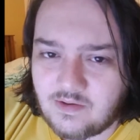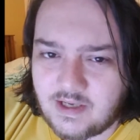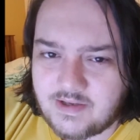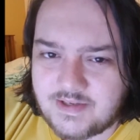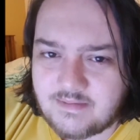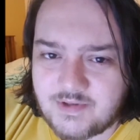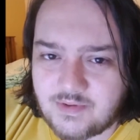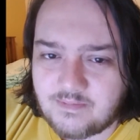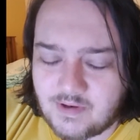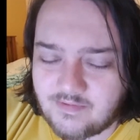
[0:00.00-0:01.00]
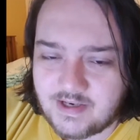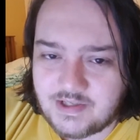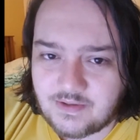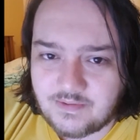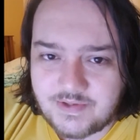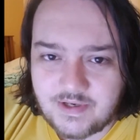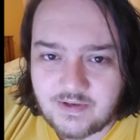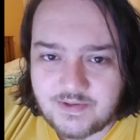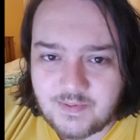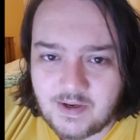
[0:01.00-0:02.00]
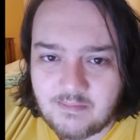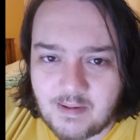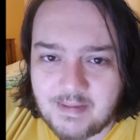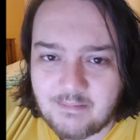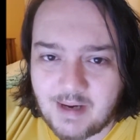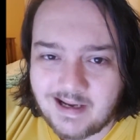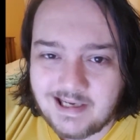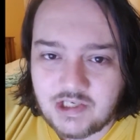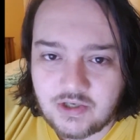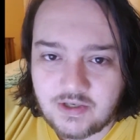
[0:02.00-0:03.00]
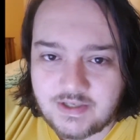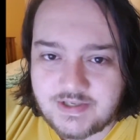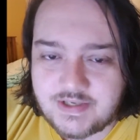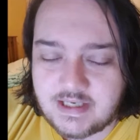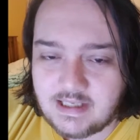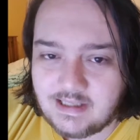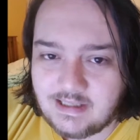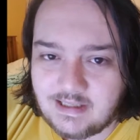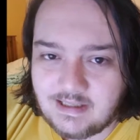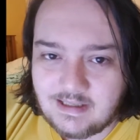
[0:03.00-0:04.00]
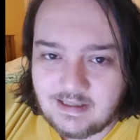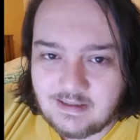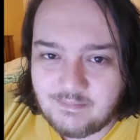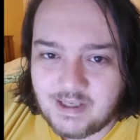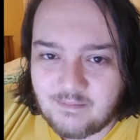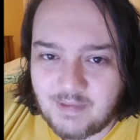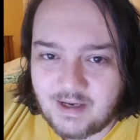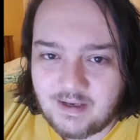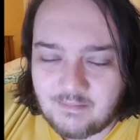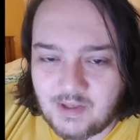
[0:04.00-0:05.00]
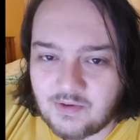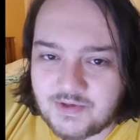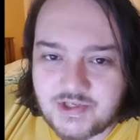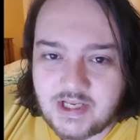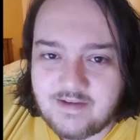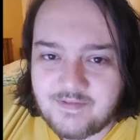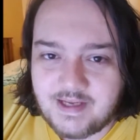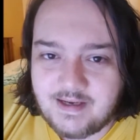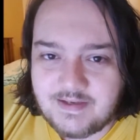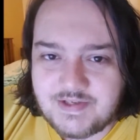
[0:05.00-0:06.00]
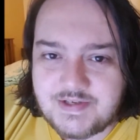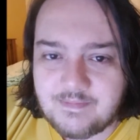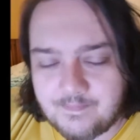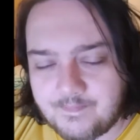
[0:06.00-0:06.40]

like you're some sort of professional. So I was wearing my big monkey shirts, big button-up long sleeve things,